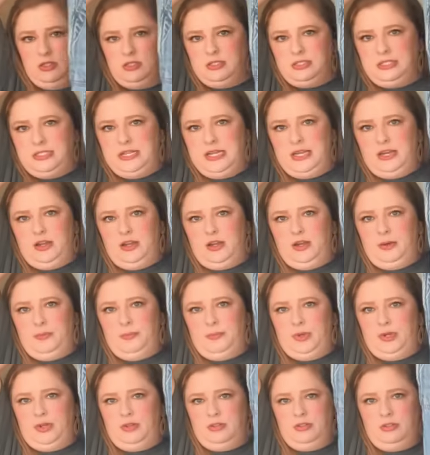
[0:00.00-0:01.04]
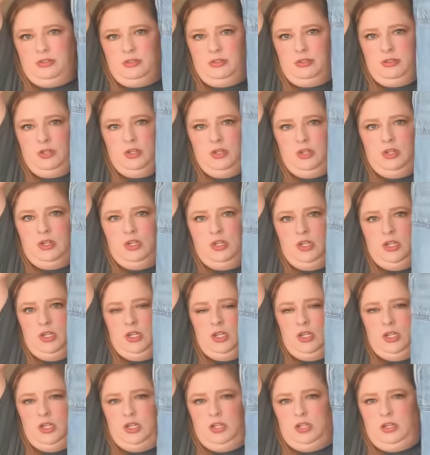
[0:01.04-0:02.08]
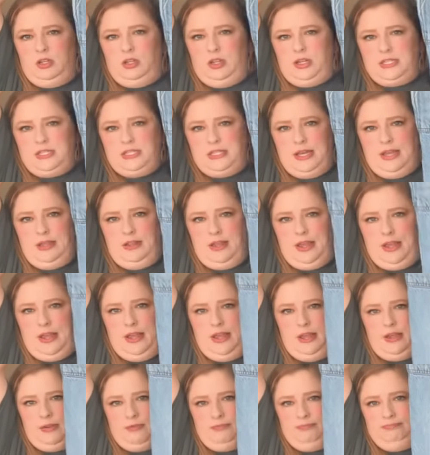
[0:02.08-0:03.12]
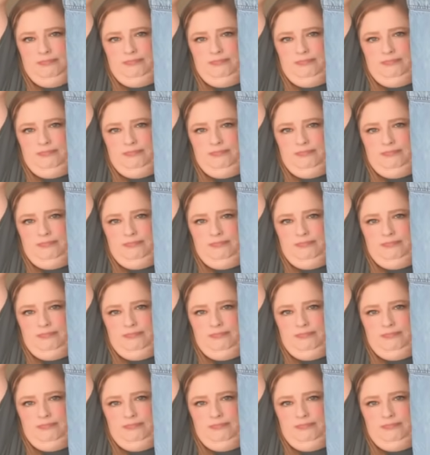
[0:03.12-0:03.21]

denim. I'd say like